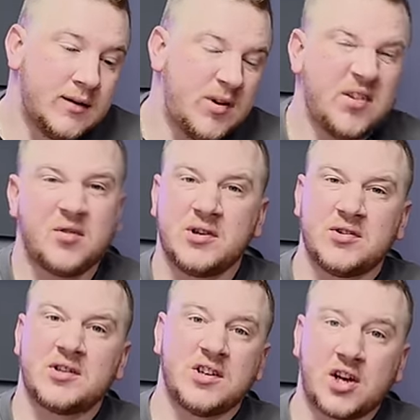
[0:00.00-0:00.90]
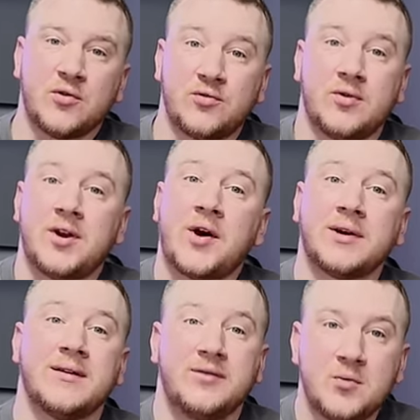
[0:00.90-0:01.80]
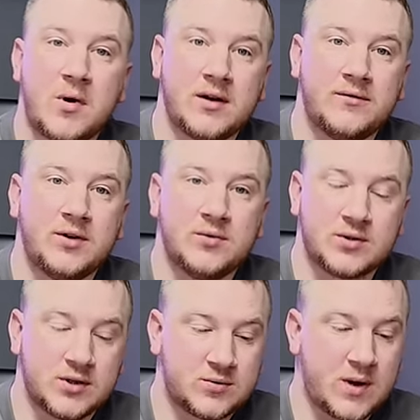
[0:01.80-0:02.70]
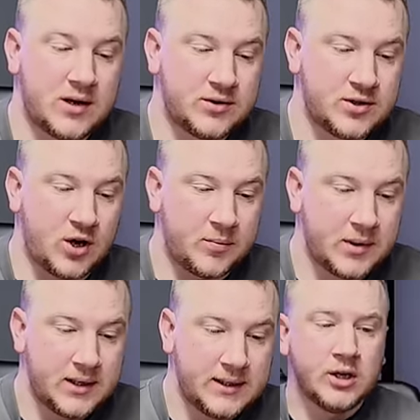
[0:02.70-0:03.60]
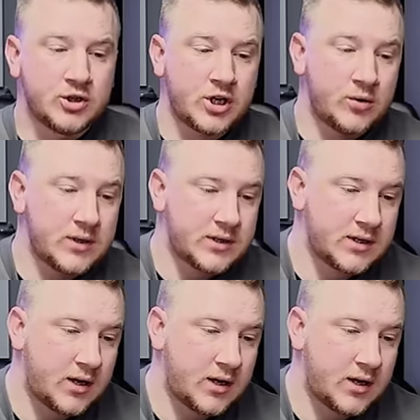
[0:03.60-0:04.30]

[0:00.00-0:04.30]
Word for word: Oh, I'd be interested to go through it, and I'll give you my views as well on top. So this is an